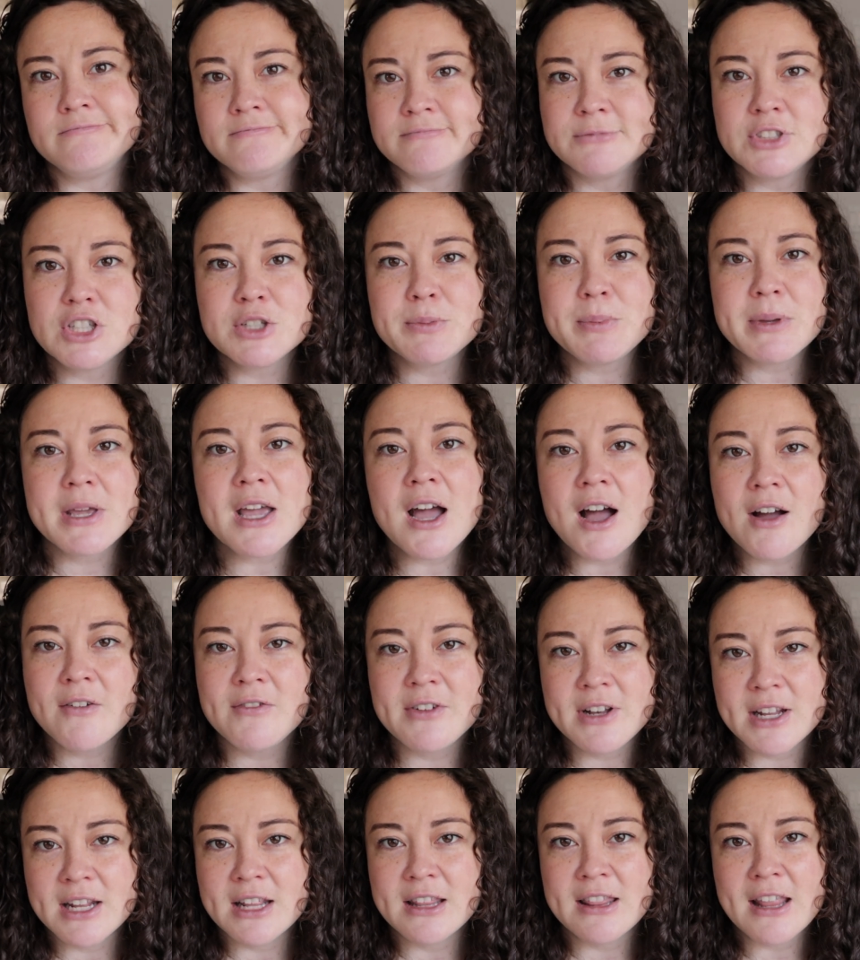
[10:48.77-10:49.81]
just be
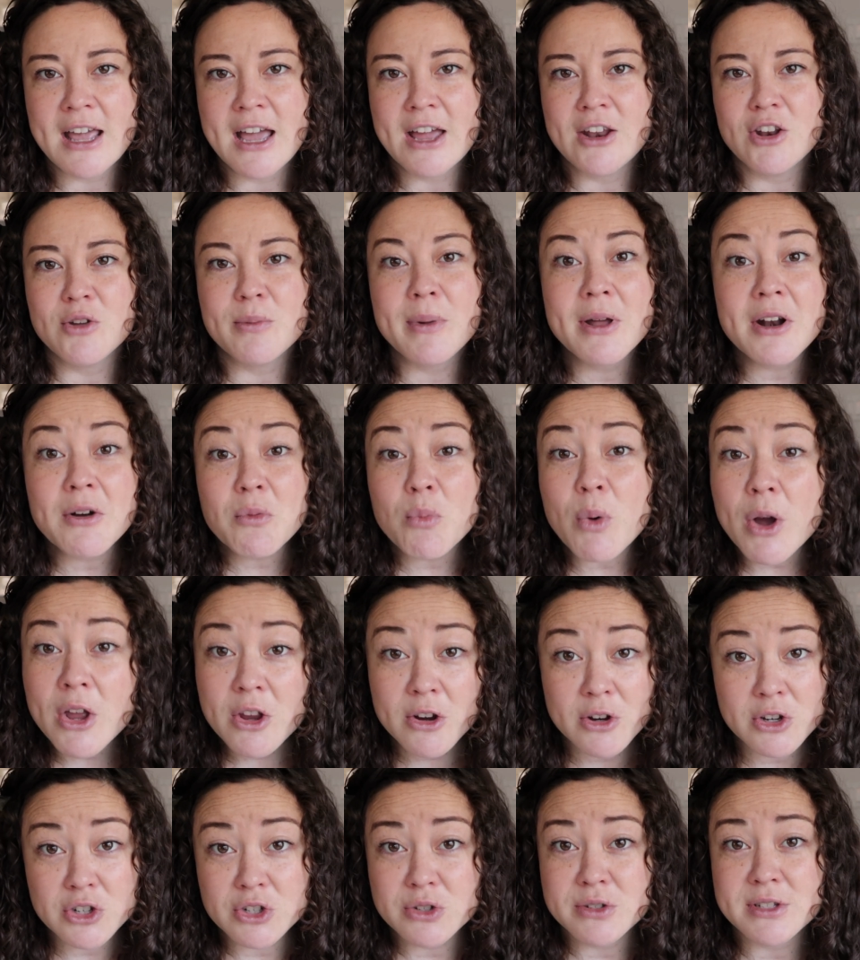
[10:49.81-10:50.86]
confident in that, no matter what
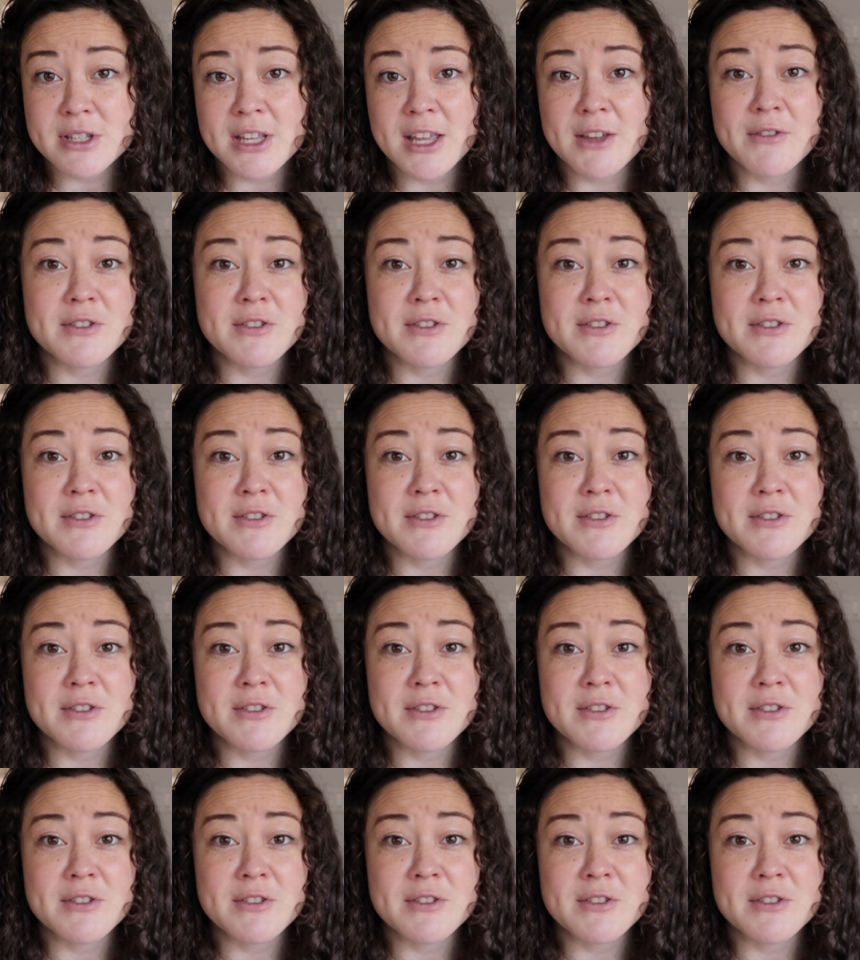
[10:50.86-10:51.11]
you're choosing.